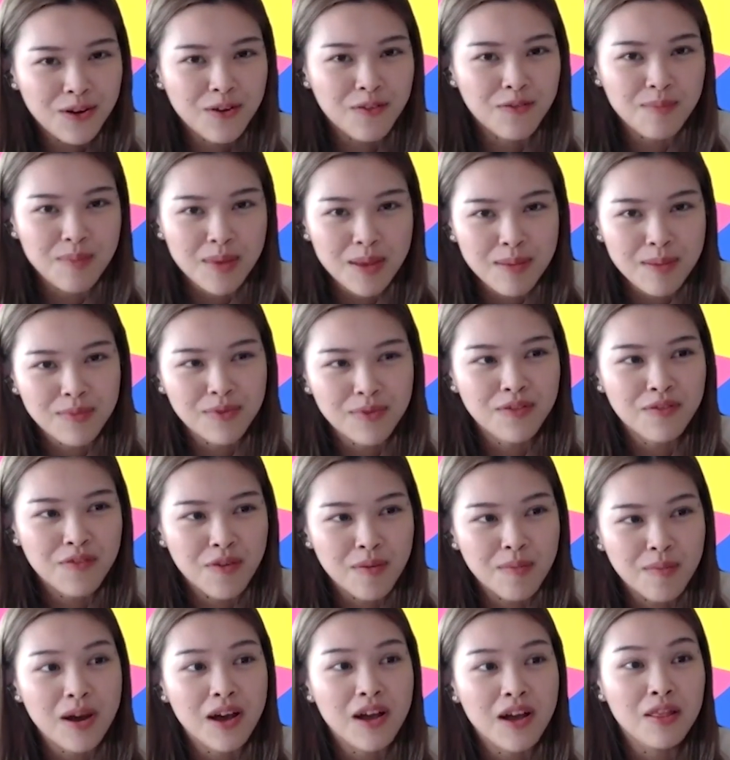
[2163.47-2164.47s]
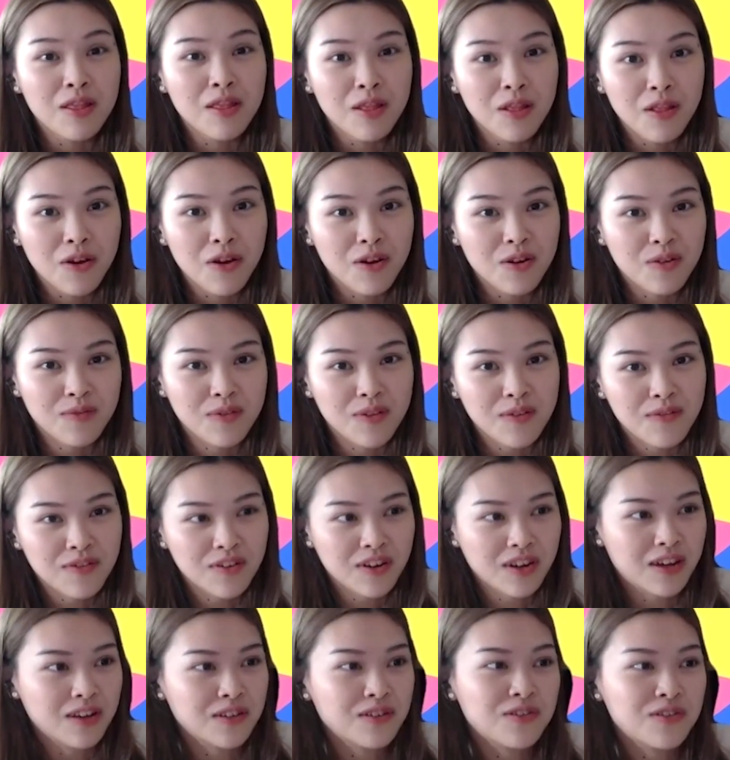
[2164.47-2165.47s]
of people from a lot of
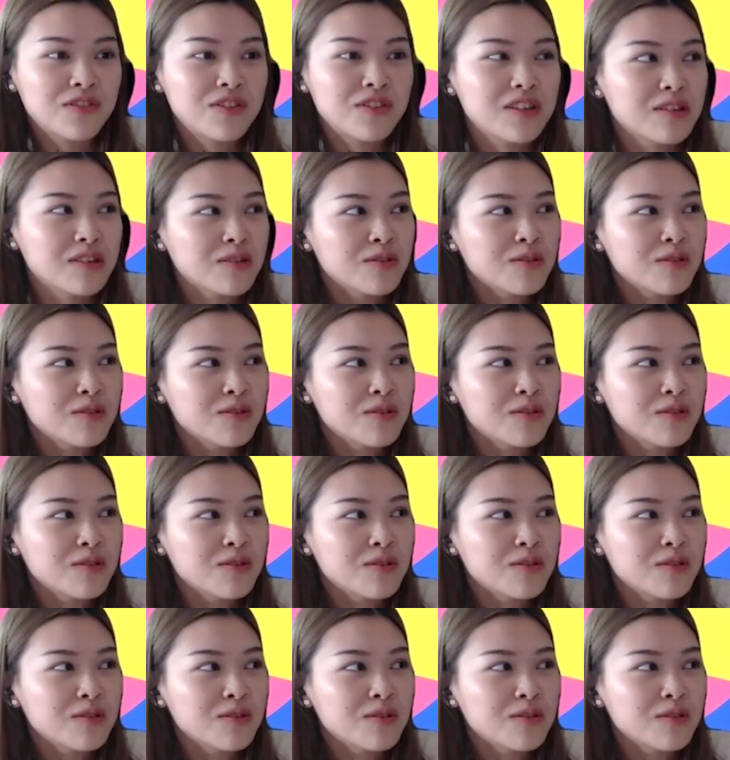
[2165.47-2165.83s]
different countries.